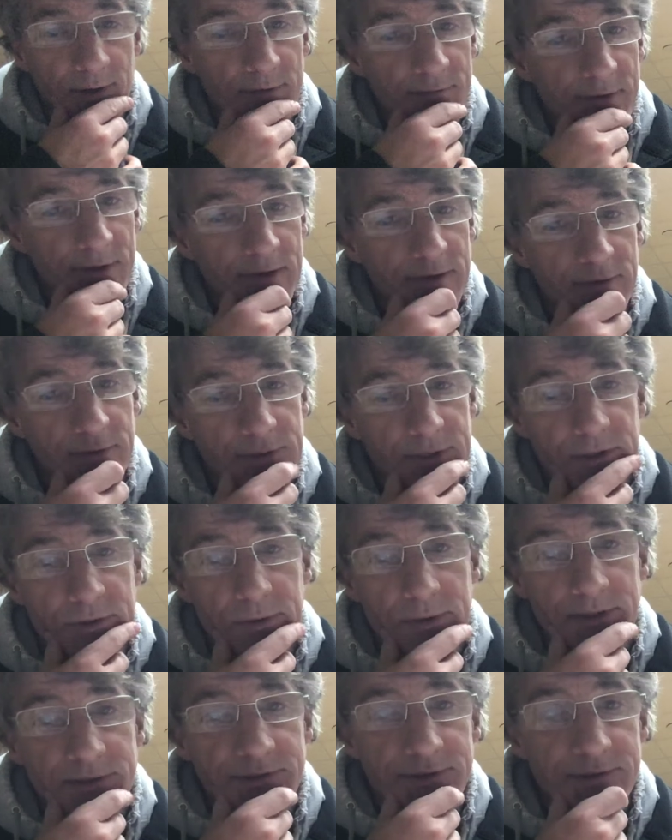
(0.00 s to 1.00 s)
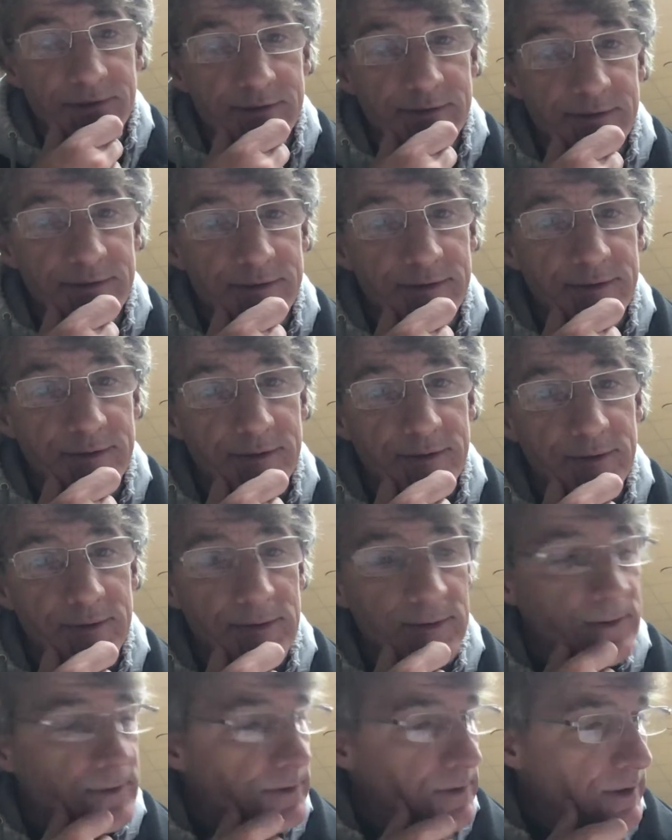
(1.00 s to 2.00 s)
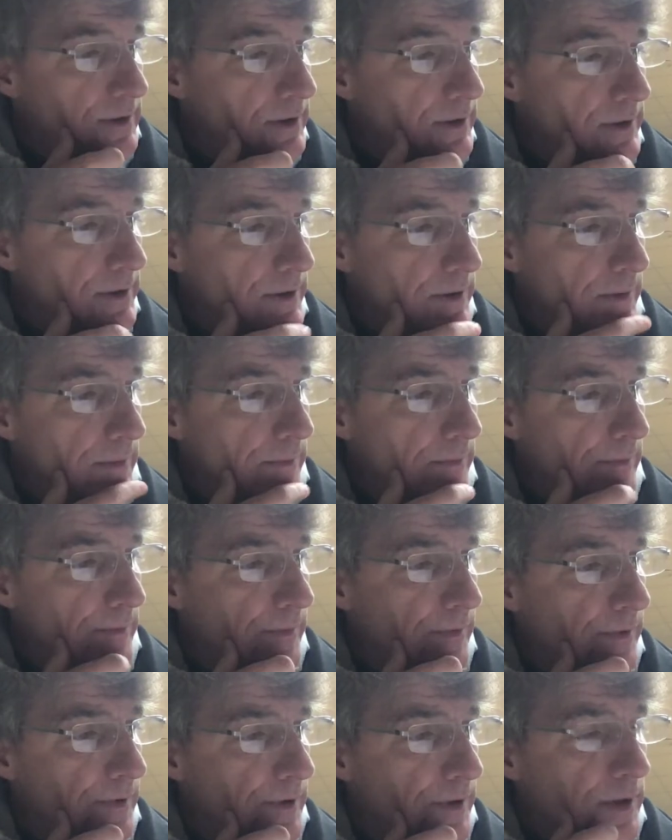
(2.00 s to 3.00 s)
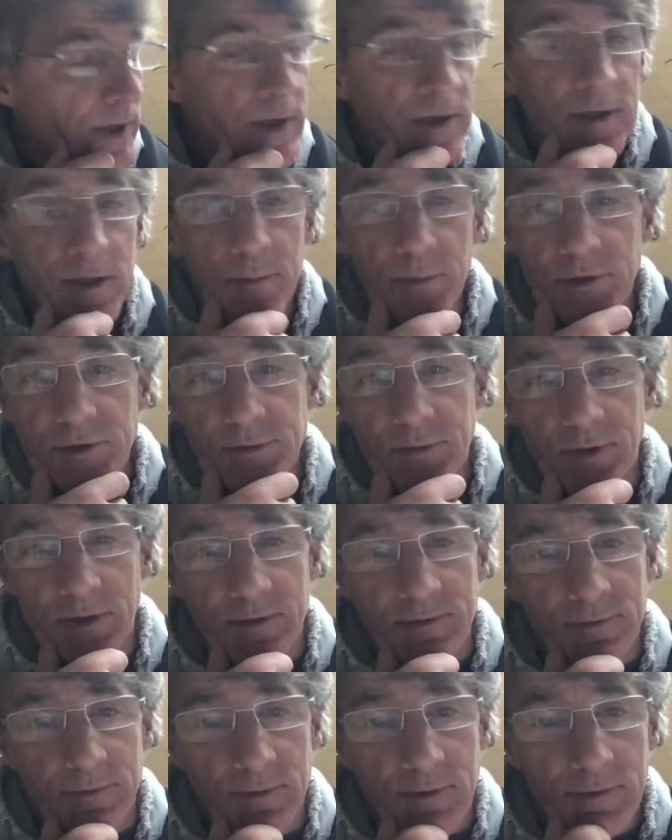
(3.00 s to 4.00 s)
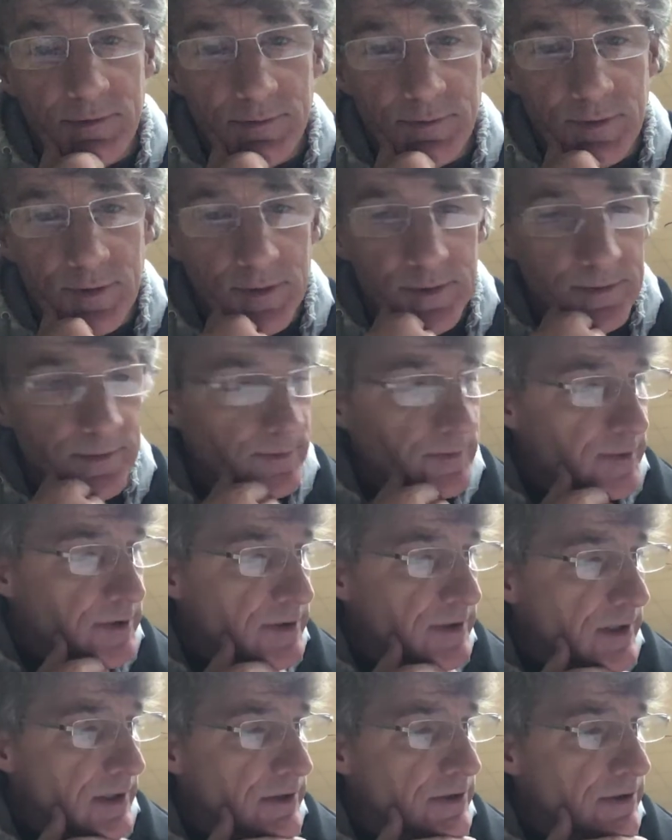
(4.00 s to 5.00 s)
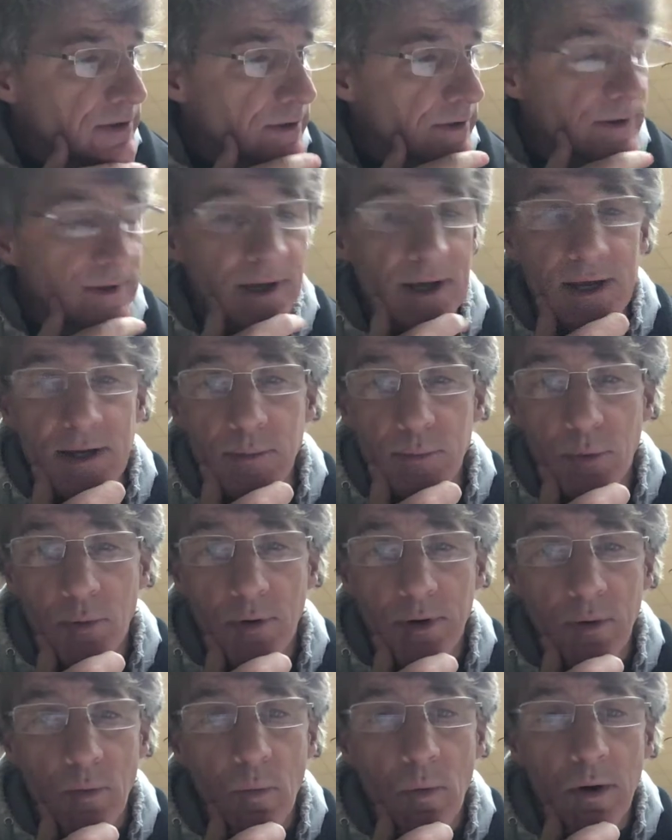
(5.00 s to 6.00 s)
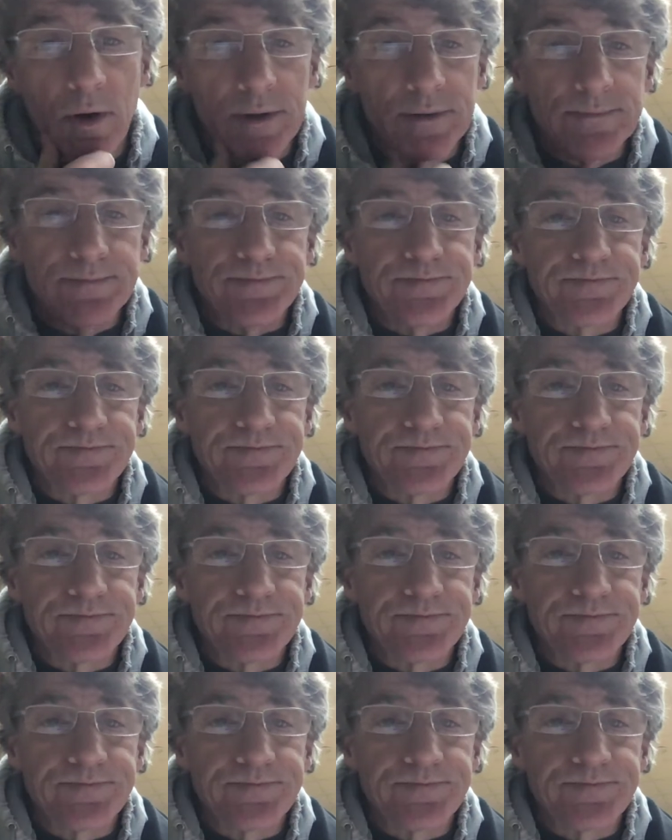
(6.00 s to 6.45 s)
Had a request to do number 24 from section 9.1.